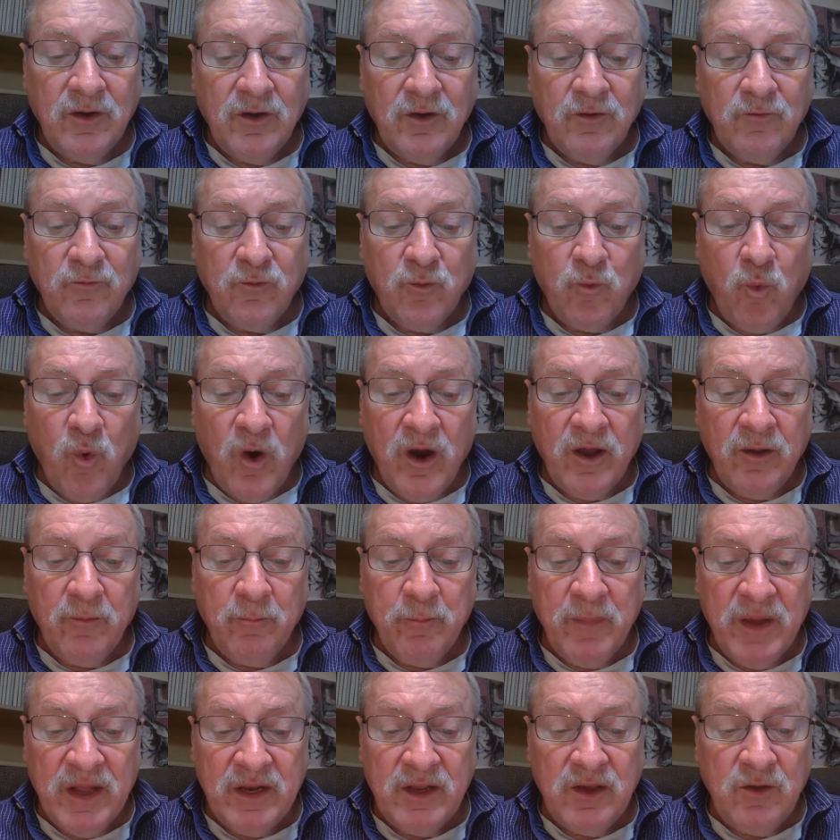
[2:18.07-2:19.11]
For while
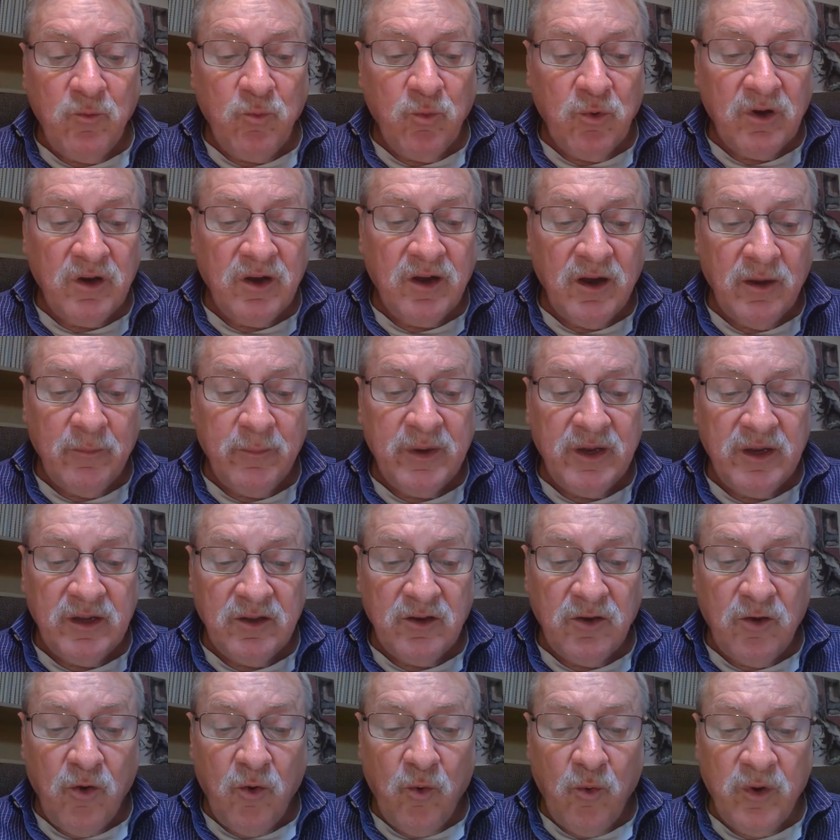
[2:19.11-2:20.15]
many were coming and
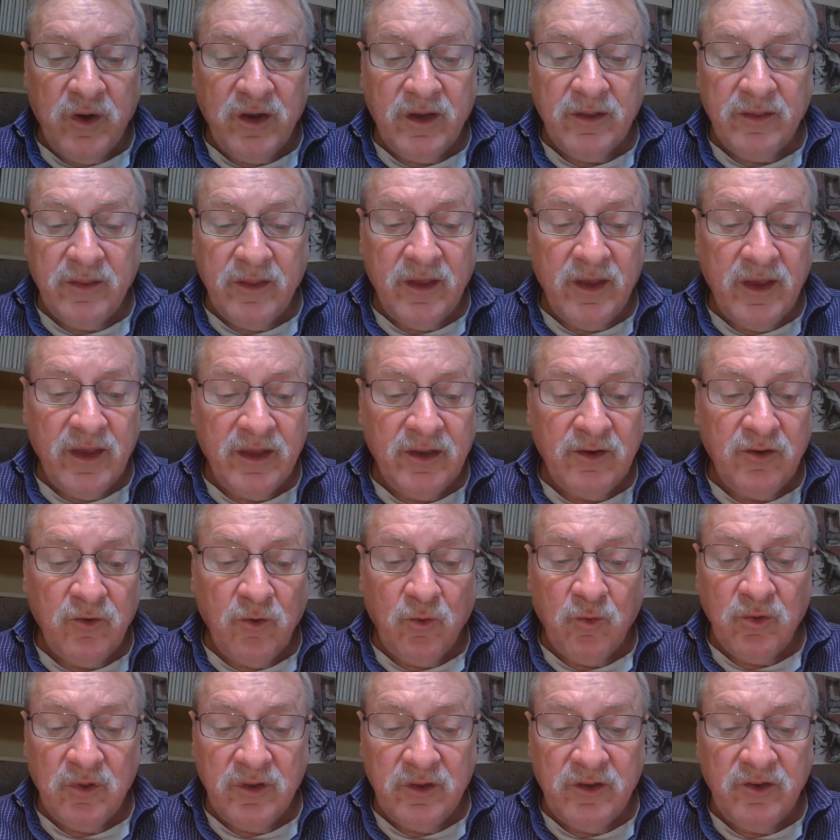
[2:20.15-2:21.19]
going, and they had no
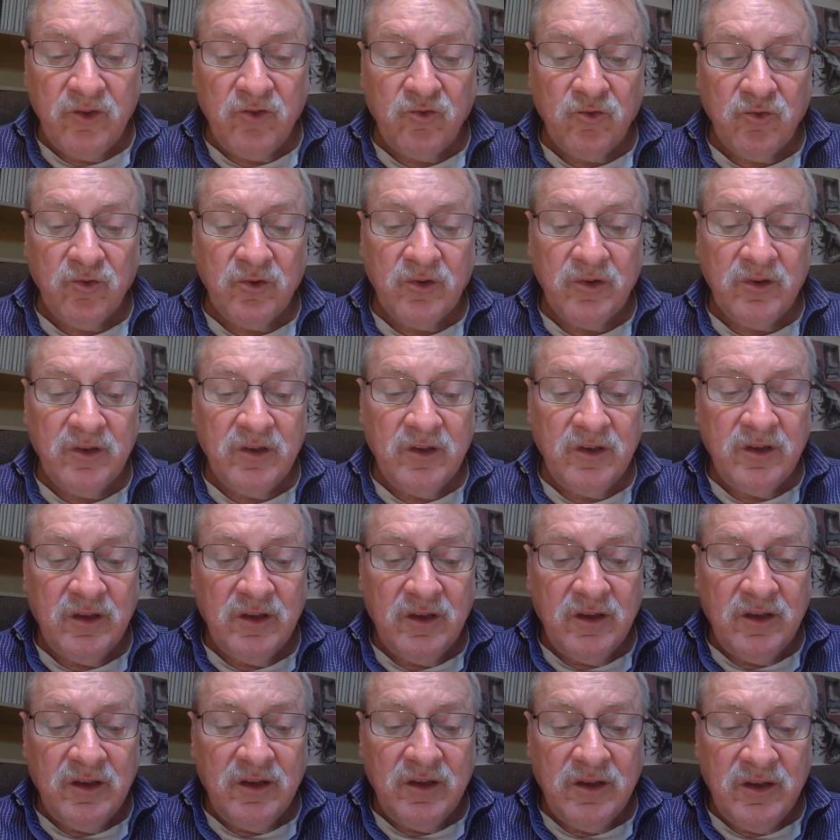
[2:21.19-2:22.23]
leisure
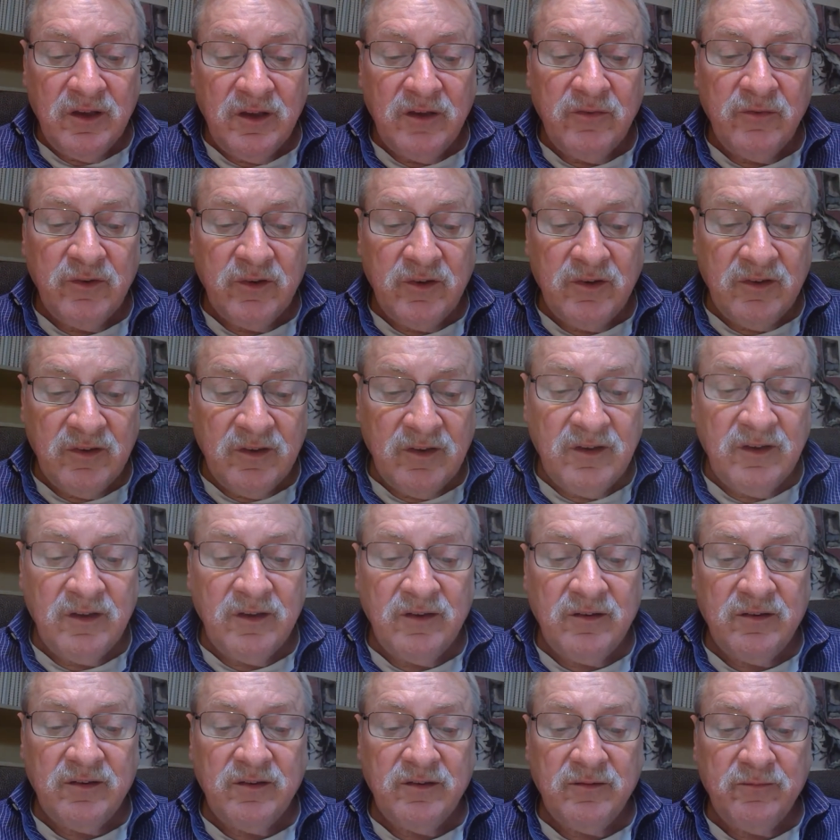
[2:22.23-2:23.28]
even to
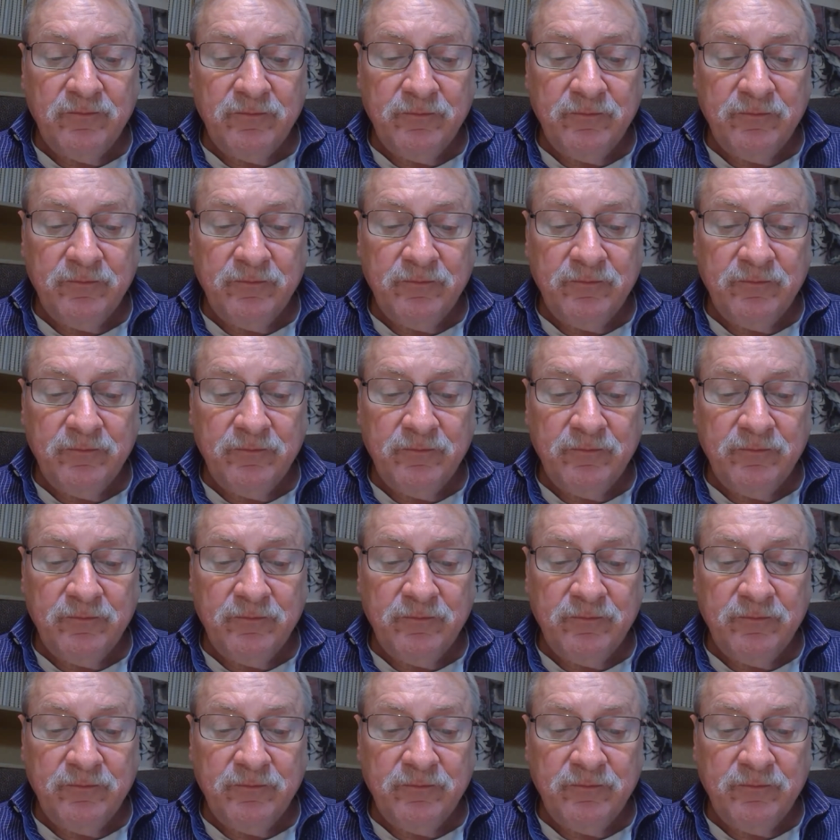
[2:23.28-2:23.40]
eat.